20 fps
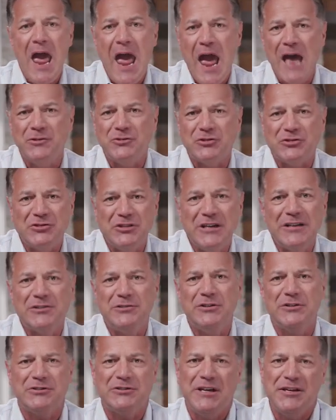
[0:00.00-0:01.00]
and
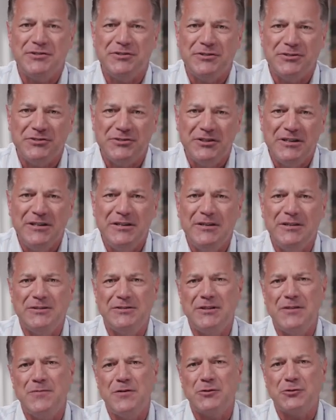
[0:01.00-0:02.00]
sickness and
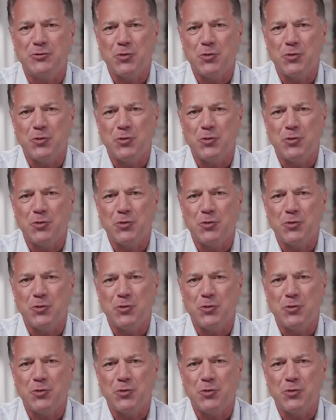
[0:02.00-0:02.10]
disease and the